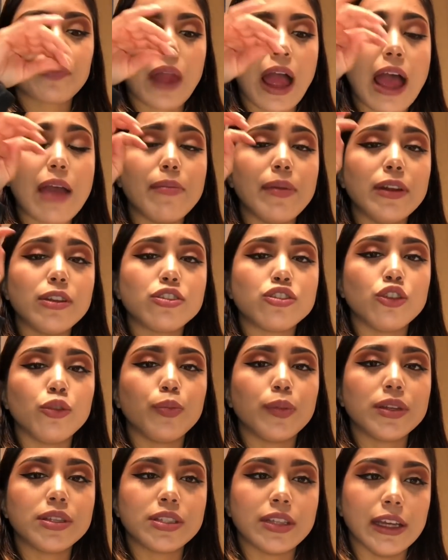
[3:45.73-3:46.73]
I've been
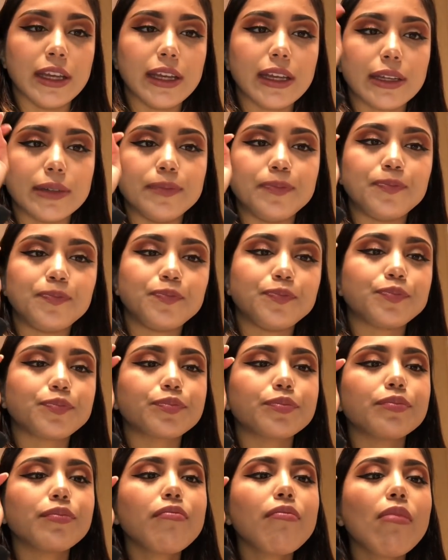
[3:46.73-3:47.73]
super sick.
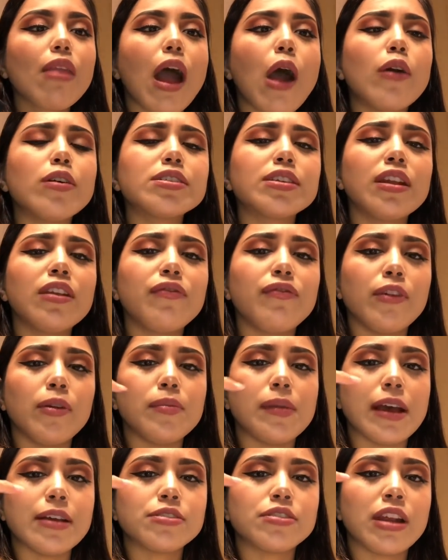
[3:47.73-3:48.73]
I was in the
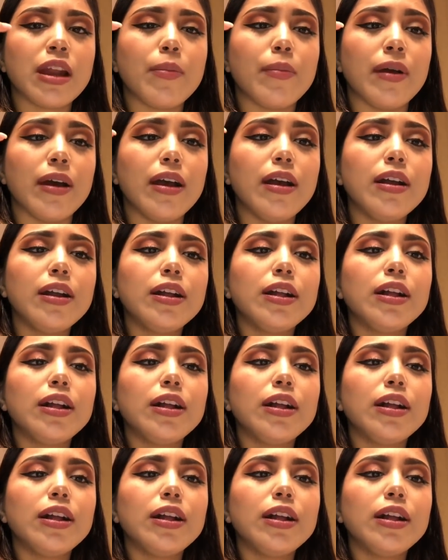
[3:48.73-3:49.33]
film yesterday, but